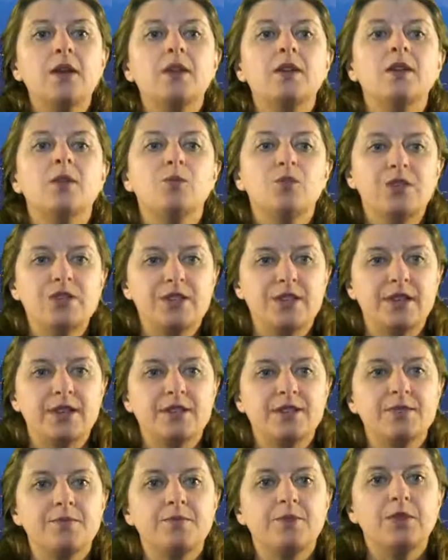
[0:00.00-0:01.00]
Number
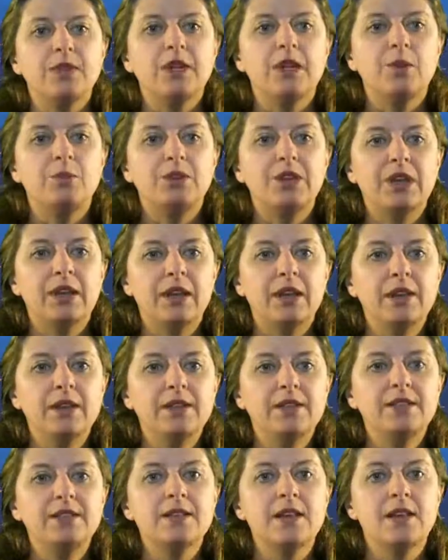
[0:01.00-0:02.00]
six, keep the
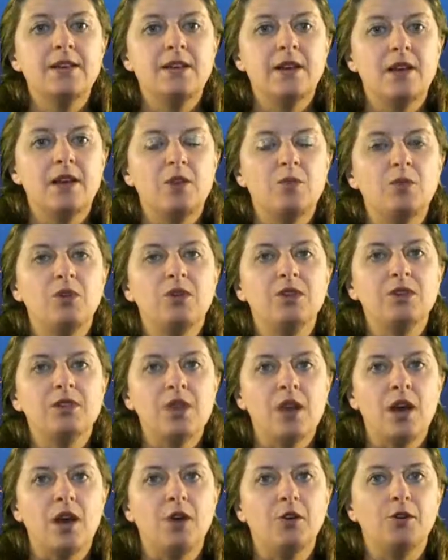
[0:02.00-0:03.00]
kids and animals
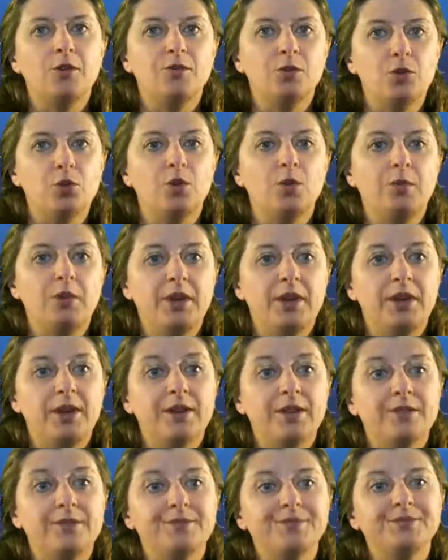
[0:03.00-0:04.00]
out of your
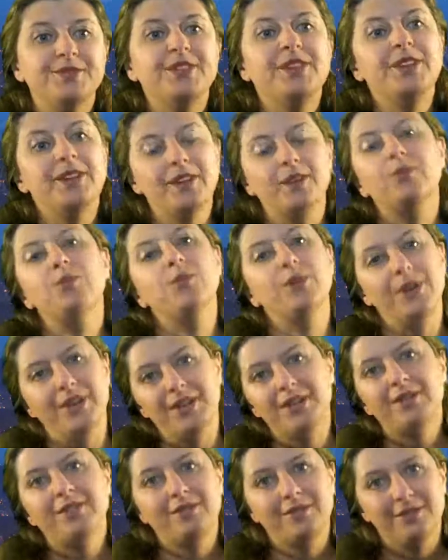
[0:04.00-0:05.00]
bed. Yeah,
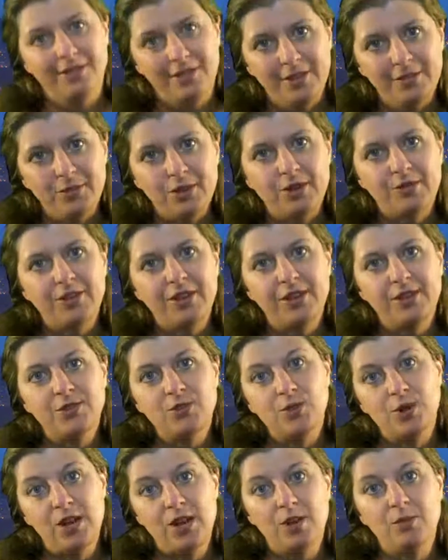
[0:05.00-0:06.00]
right. If you have kids
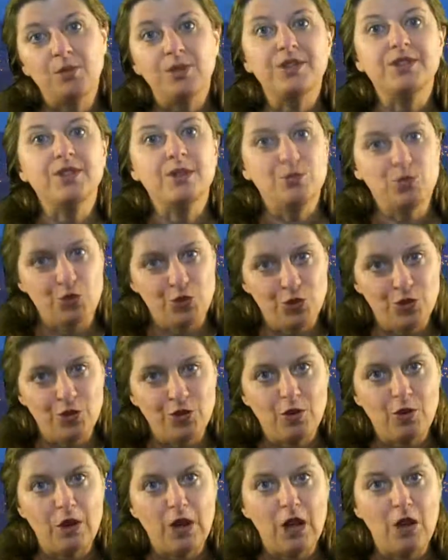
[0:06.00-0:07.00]
or animals, I'm sure you
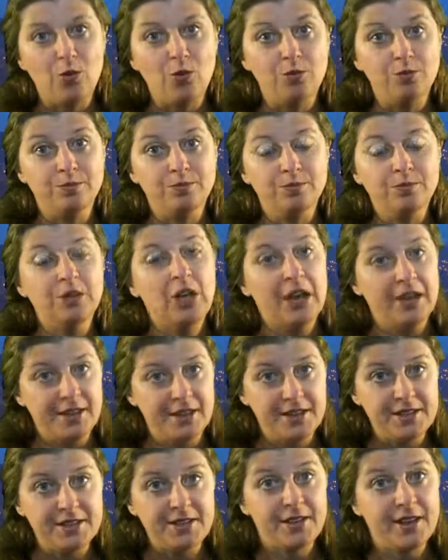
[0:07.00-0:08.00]
know how not
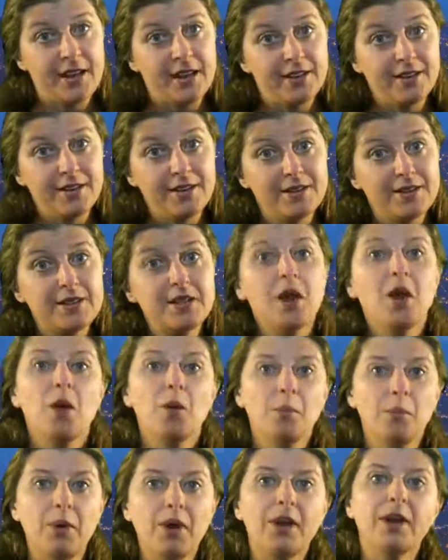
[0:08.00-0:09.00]
easy that is,
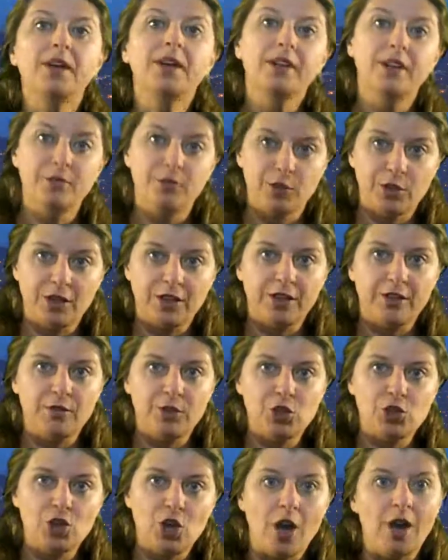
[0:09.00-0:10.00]
but if you can give it
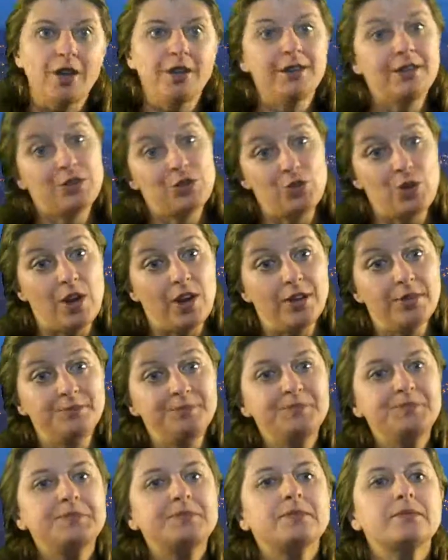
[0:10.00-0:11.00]
a shot, try it.
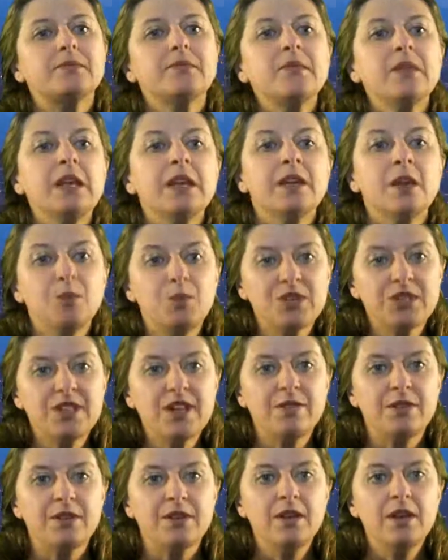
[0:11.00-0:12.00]
Number
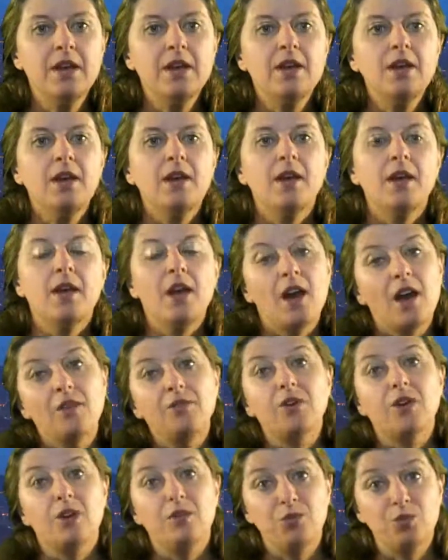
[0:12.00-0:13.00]
seven, have
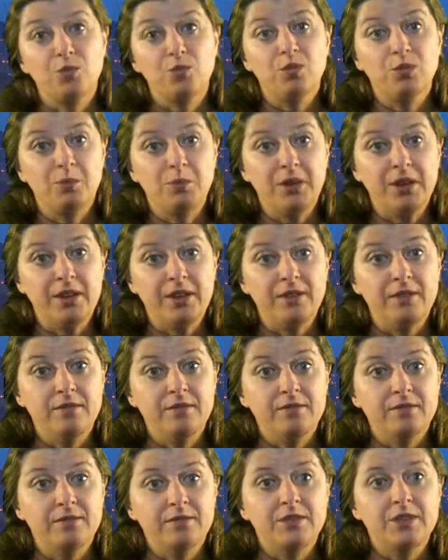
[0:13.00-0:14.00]
a comfortable bed.
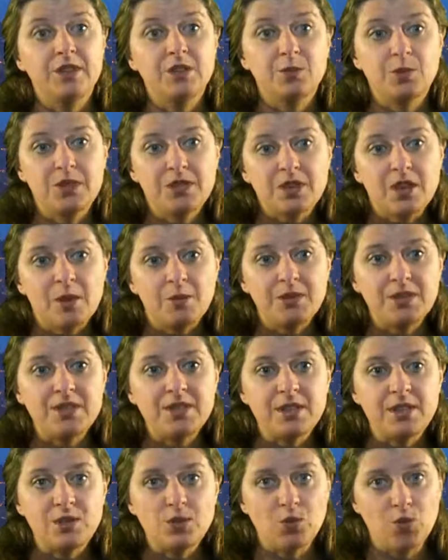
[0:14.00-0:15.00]
This one is common
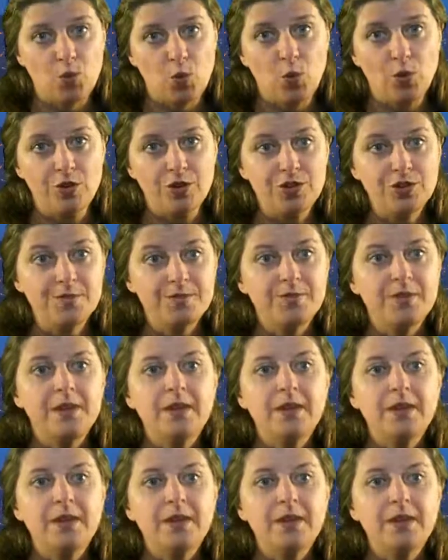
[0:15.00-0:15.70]
sense, of course.